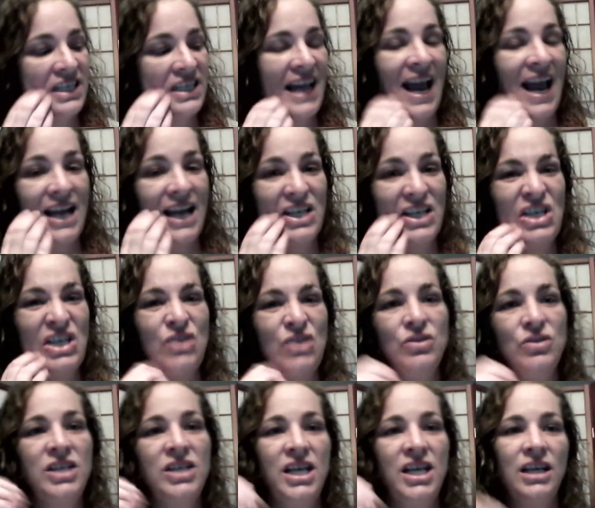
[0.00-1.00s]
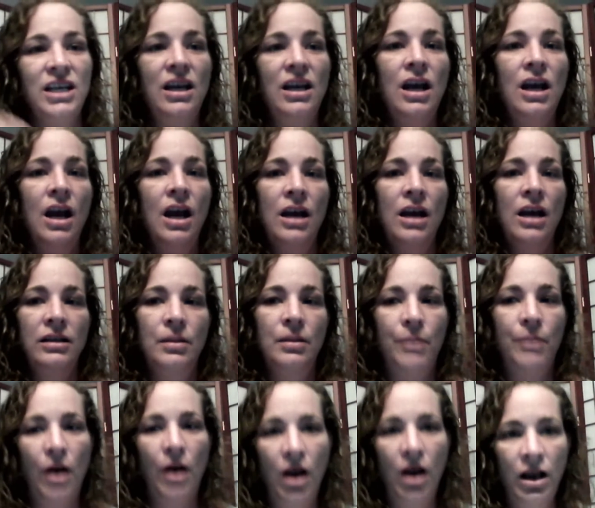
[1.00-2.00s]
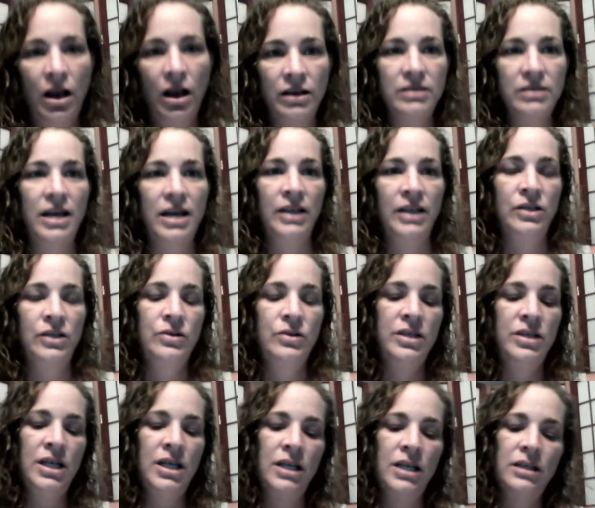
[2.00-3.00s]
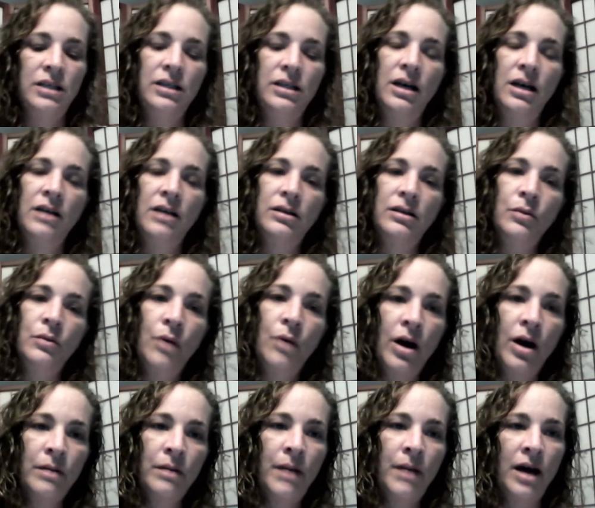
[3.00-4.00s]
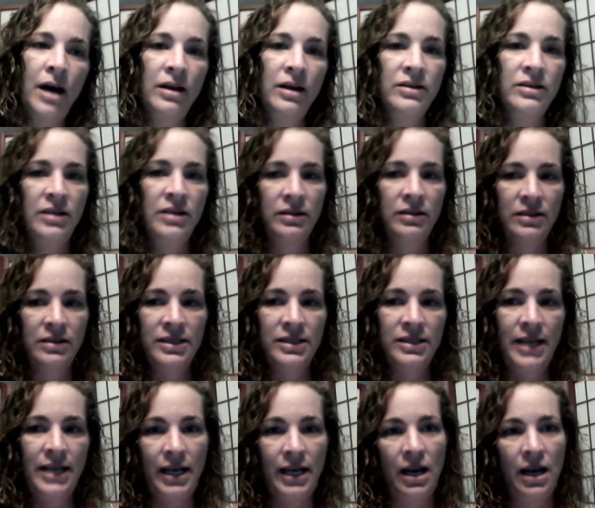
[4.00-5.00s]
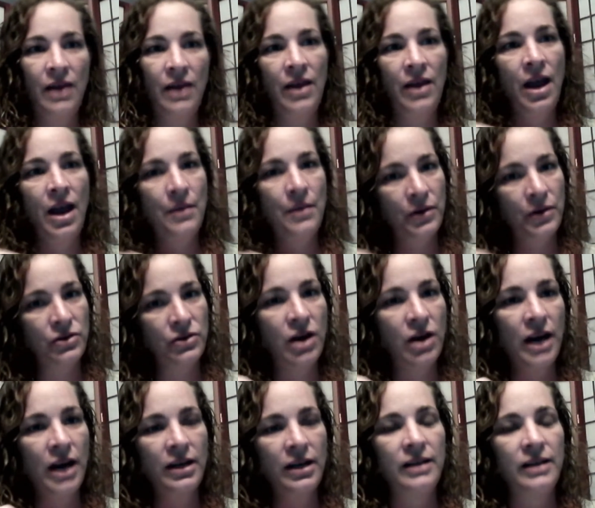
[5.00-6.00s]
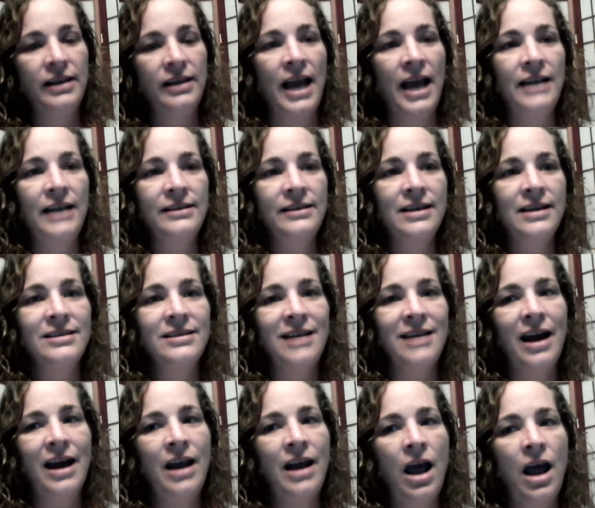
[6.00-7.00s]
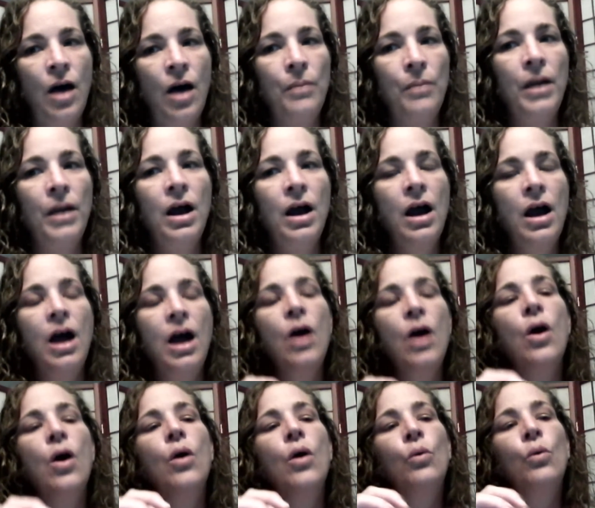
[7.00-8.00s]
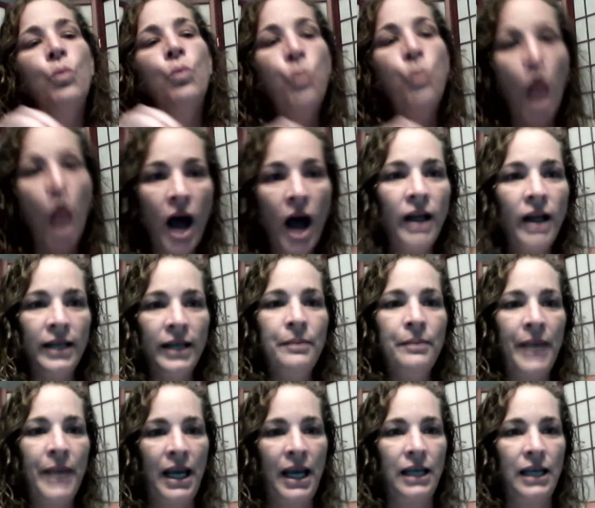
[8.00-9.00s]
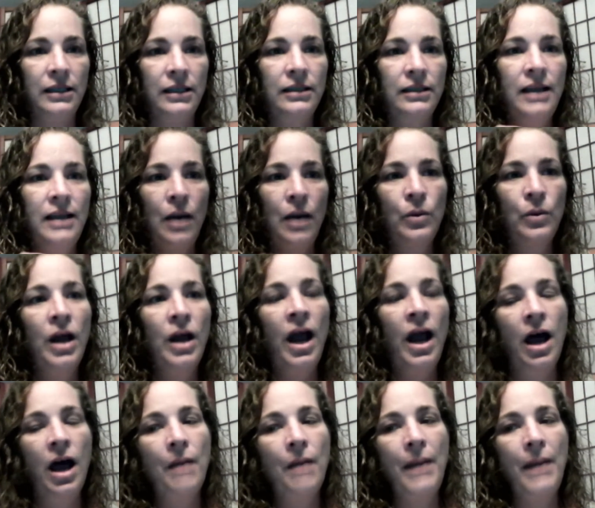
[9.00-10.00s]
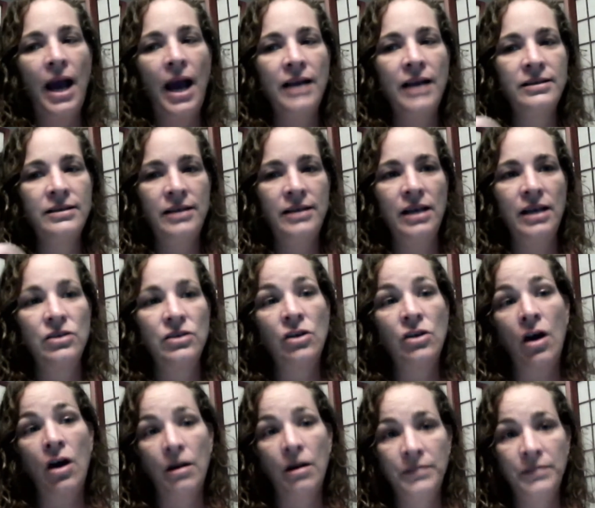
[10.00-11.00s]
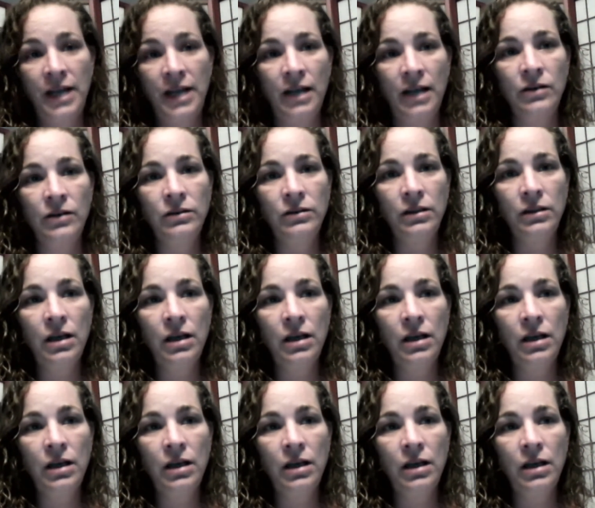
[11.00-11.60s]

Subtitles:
that using balls and using the water bottles and sitting on them or that does not help while in pain. It will help as things calm down.